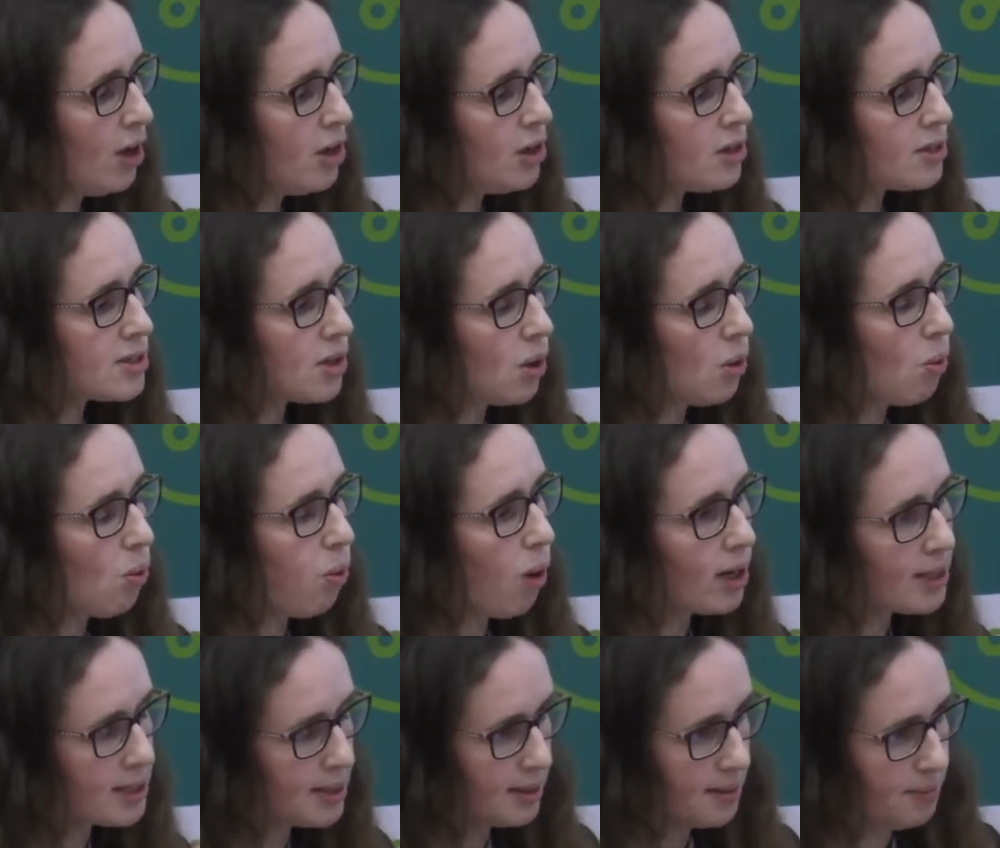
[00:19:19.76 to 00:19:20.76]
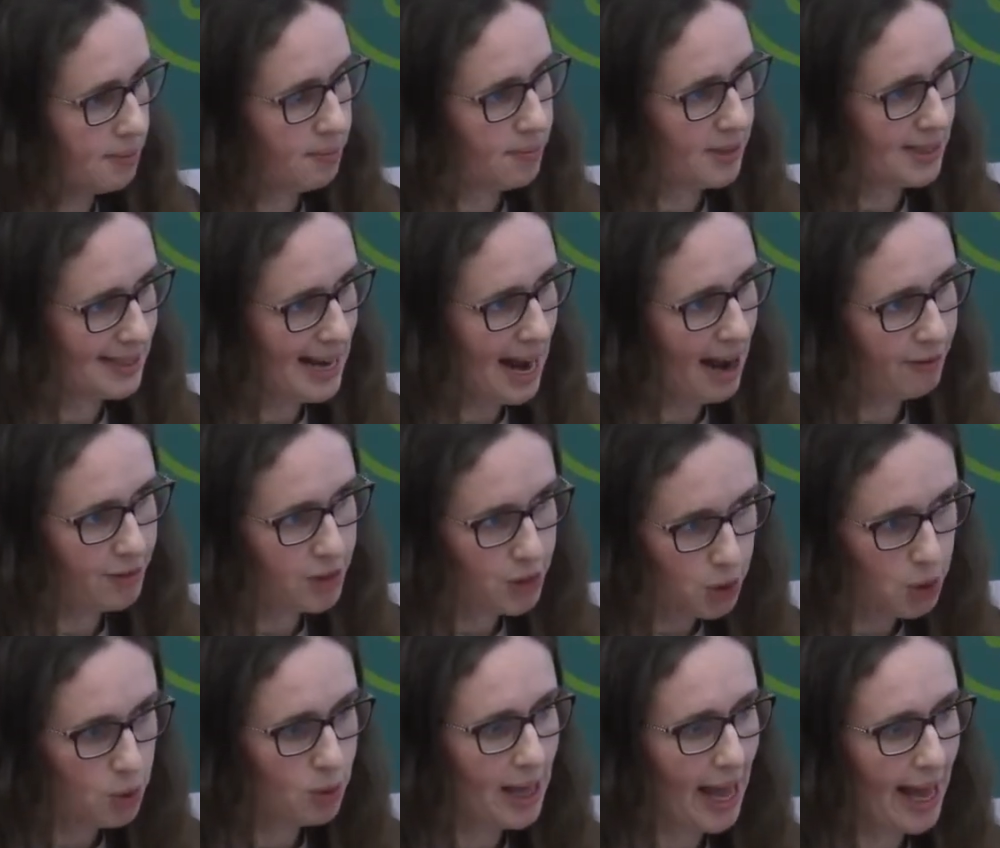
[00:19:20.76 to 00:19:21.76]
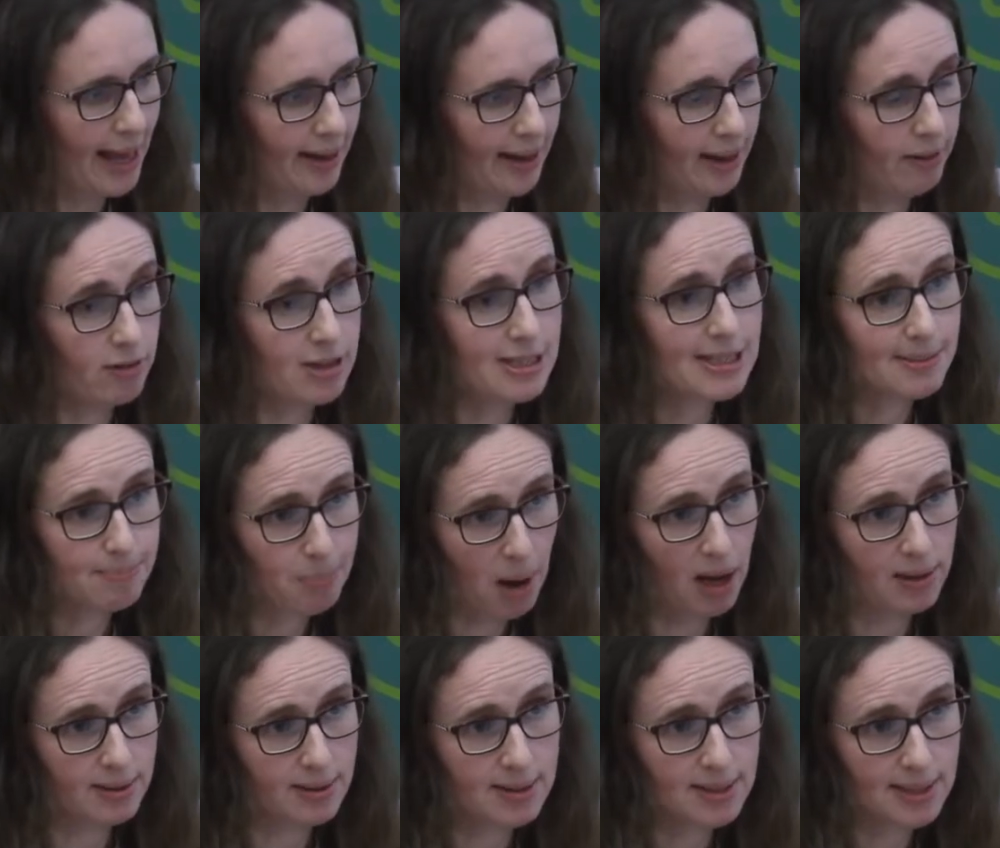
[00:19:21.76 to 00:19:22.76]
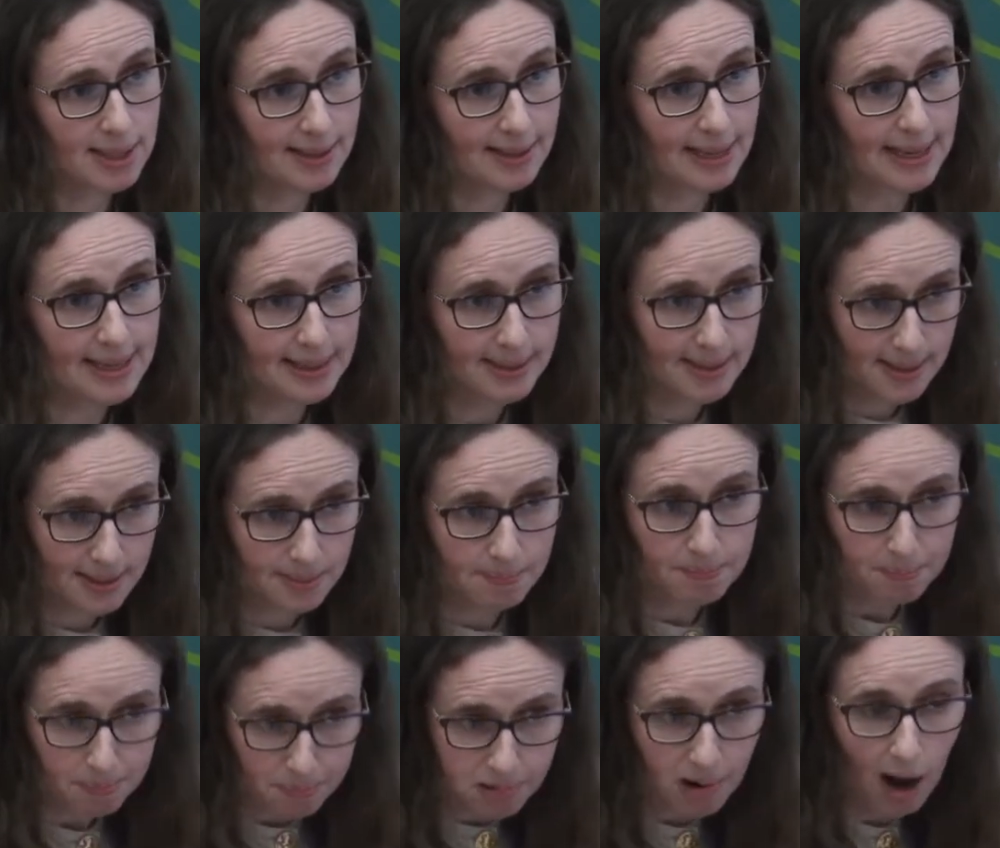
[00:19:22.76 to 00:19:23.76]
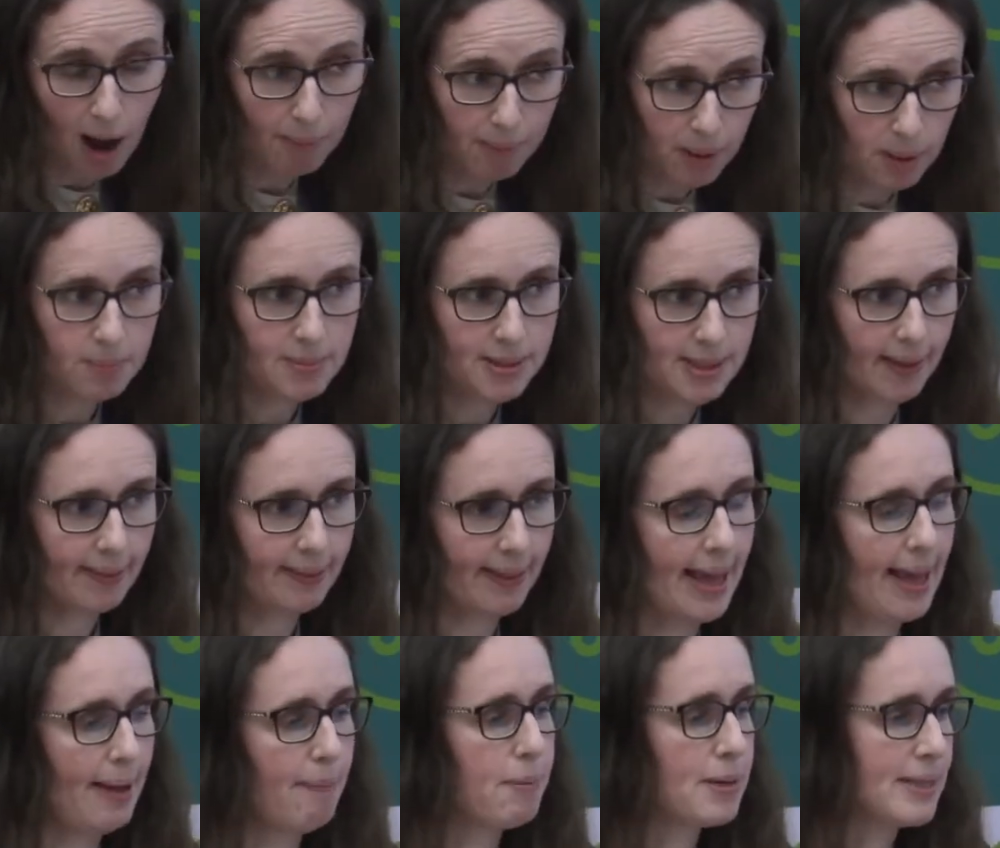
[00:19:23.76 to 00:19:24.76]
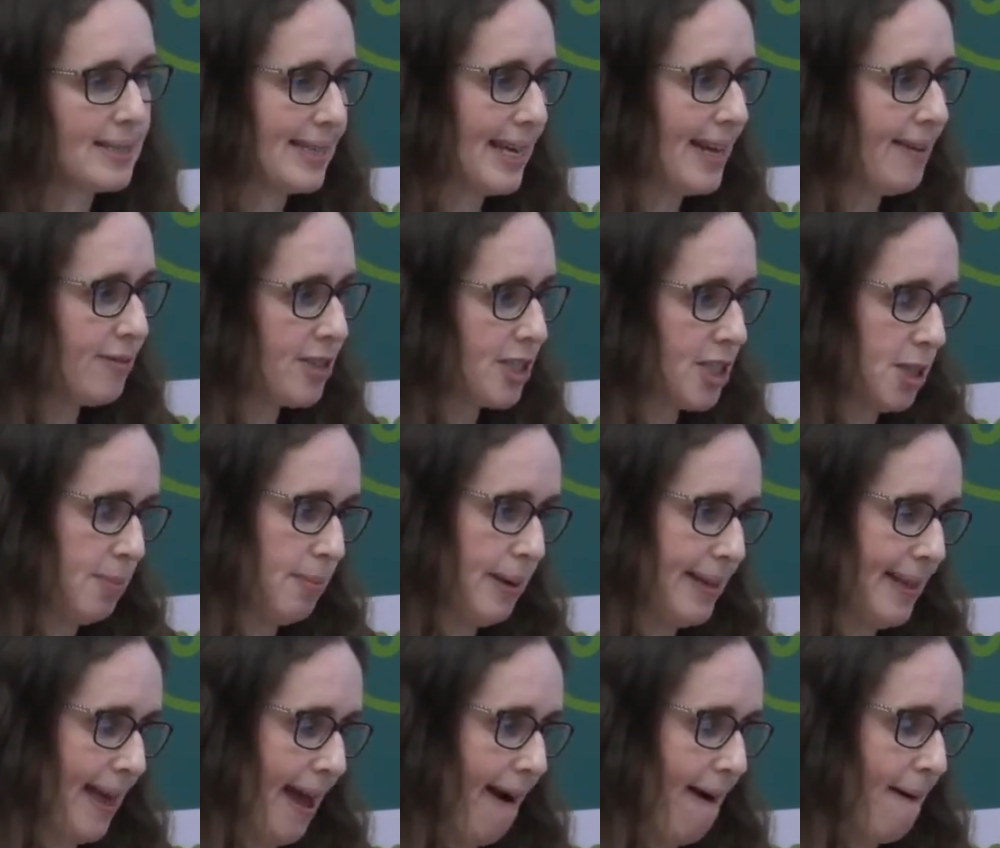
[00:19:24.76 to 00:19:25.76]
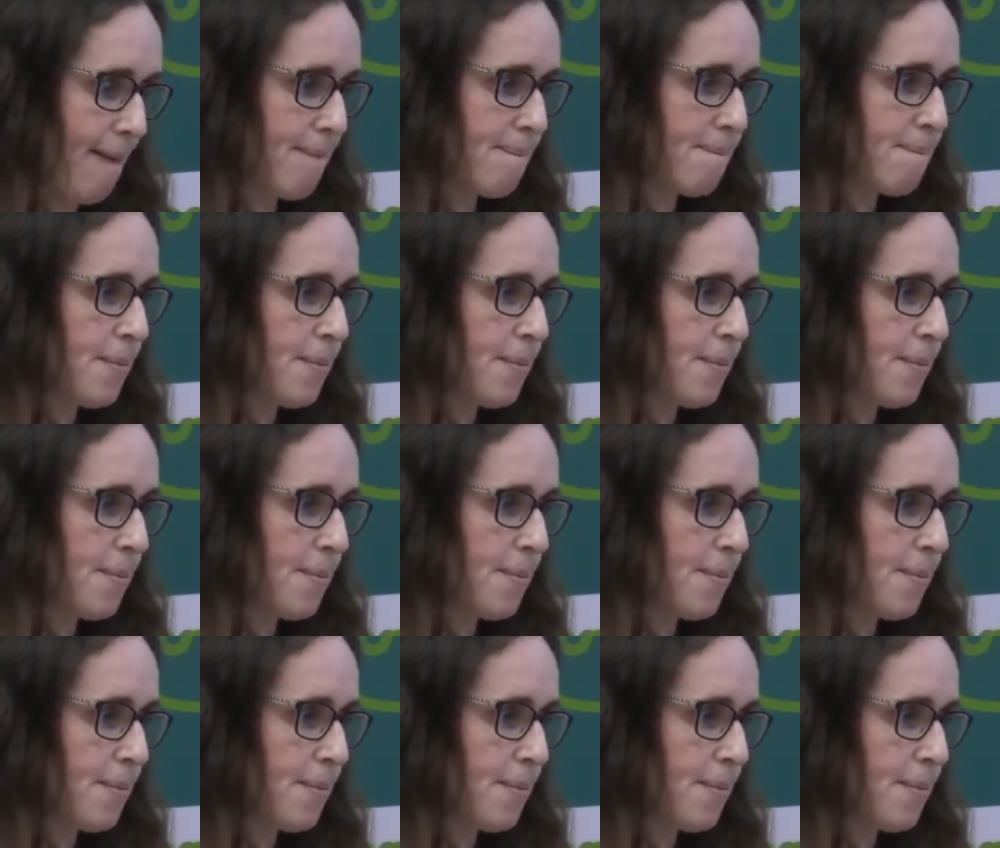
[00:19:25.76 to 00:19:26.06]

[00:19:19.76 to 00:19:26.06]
So what did staff do then in response to these problems that they perceived to be there?